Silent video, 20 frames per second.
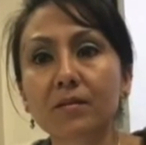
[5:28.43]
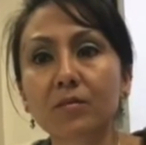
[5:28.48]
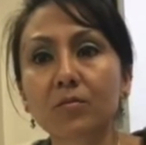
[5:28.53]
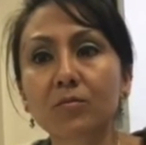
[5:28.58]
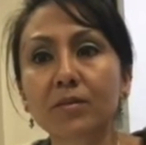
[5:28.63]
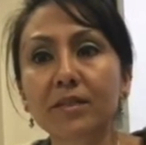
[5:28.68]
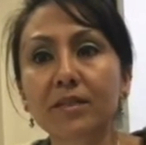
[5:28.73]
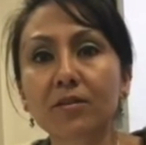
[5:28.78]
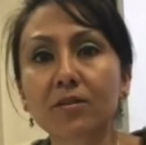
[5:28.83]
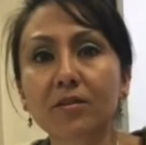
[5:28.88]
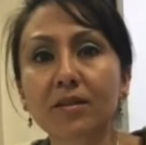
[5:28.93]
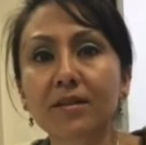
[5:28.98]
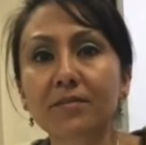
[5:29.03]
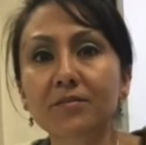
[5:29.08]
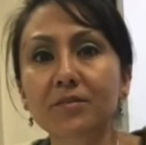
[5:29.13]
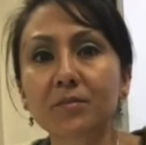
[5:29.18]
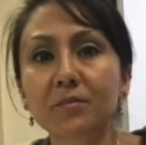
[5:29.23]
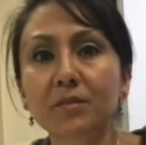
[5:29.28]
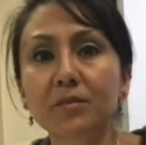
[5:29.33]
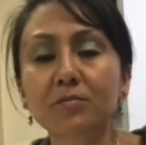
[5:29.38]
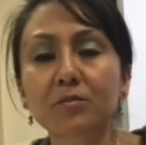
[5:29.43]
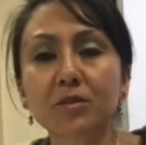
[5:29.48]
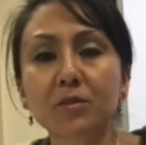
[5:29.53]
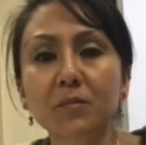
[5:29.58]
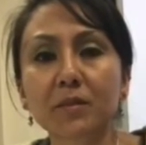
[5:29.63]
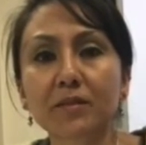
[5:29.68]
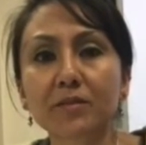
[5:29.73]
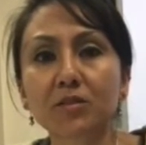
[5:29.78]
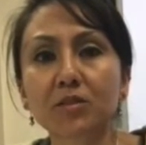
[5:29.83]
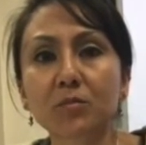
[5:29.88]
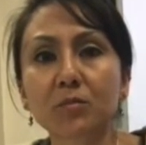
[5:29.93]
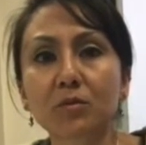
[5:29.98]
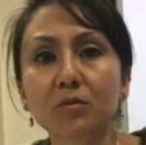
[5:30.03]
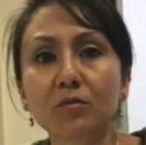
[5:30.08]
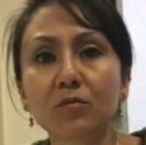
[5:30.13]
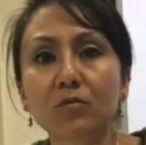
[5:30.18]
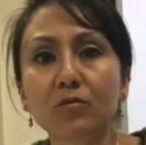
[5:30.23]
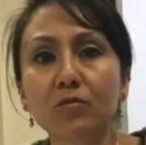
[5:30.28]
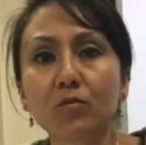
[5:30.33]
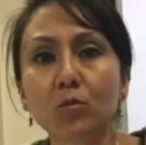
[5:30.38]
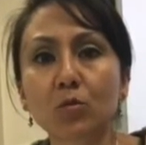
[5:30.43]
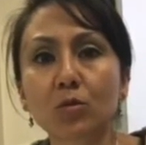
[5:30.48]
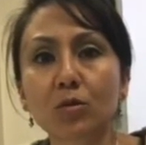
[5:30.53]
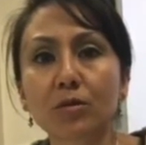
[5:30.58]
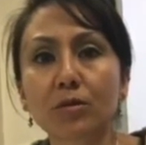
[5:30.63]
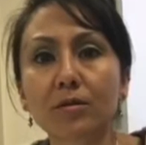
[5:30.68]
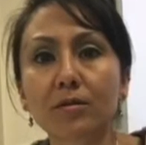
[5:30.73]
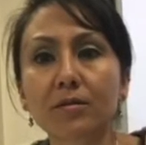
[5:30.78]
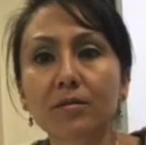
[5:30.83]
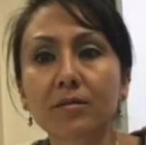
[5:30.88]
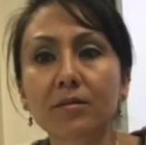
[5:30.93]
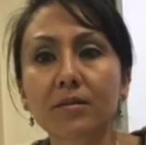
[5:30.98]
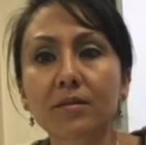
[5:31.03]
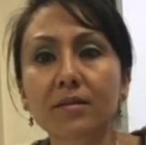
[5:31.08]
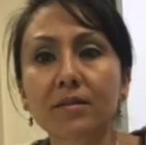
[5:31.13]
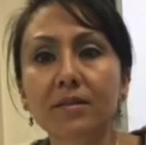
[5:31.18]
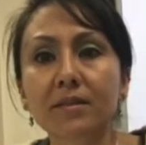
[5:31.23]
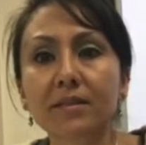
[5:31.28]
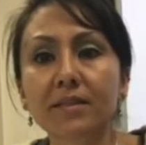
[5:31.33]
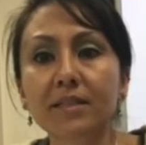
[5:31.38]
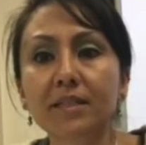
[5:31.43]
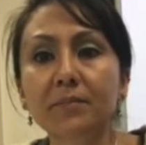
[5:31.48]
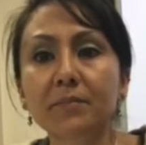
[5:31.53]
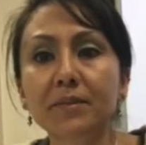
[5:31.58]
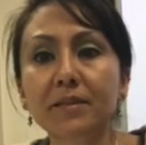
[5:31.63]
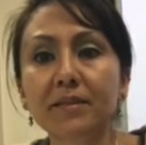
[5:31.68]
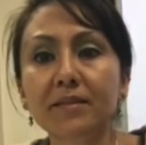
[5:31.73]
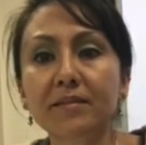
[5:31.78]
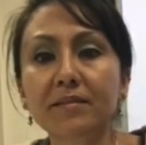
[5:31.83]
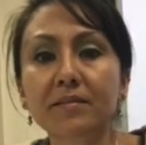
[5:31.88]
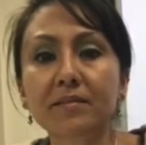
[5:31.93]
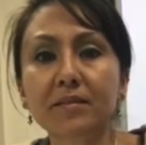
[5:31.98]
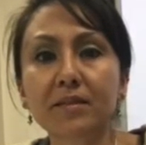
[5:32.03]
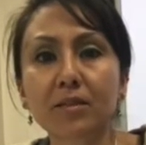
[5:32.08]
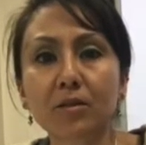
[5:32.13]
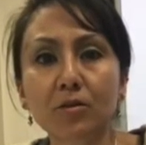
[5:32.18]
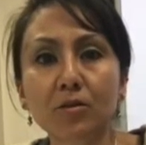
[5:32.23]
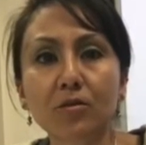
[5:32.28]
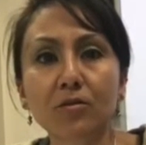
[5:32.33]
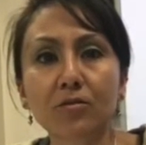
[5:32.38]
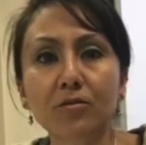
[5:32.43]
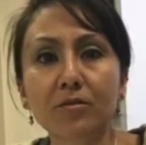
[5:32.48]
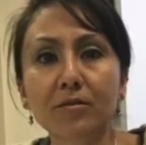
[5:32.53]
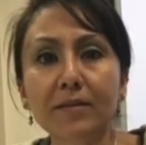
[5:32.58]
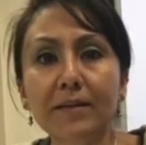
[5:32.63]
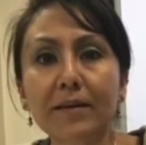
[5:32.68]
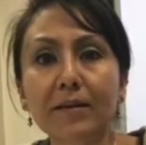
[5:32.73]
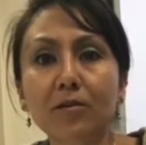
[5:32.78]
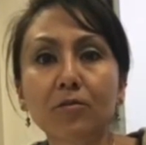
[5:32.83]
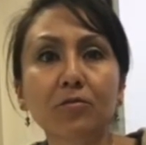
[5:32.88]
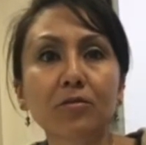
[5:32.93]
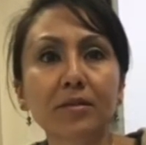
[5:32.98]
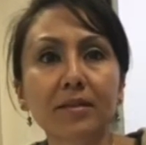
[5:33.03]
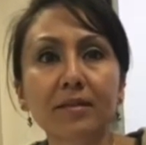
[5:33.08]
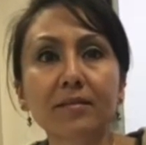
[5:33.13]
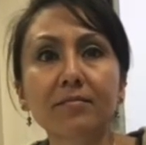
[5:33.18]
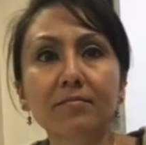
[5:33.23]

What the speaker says: We all have to be responsible for keeping the earth healthy.